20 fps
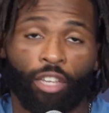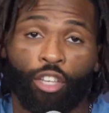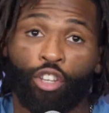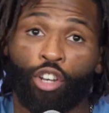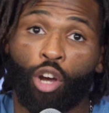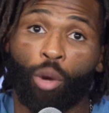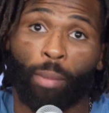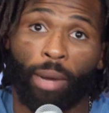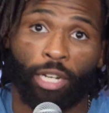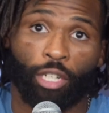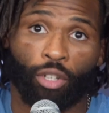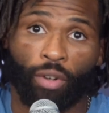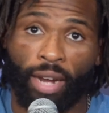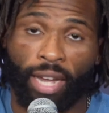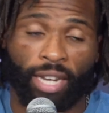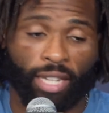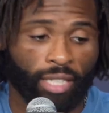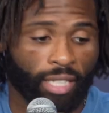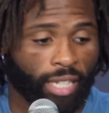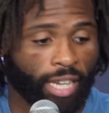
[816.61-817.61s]
you know, my
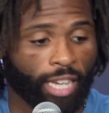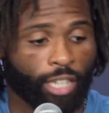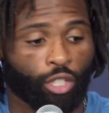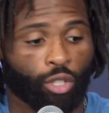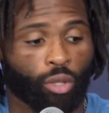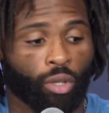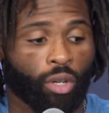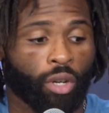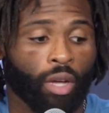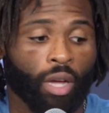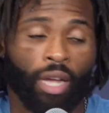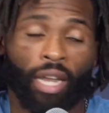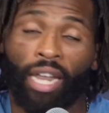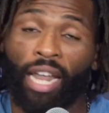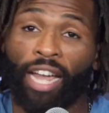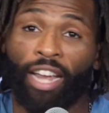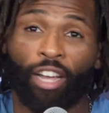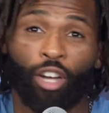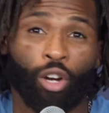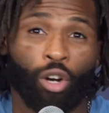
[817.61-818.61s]
training schedule,
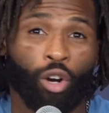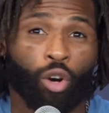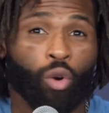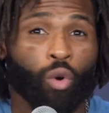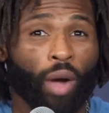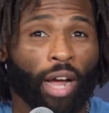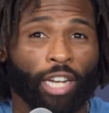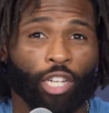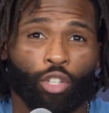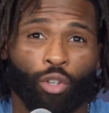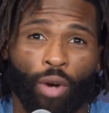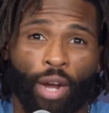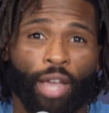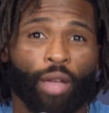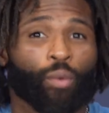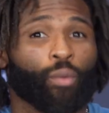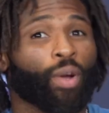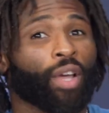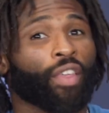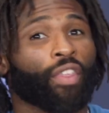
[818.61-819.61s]
like who I
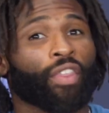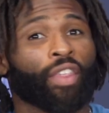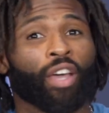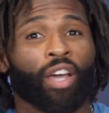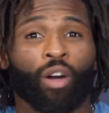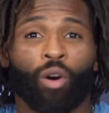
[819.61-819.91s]
train with,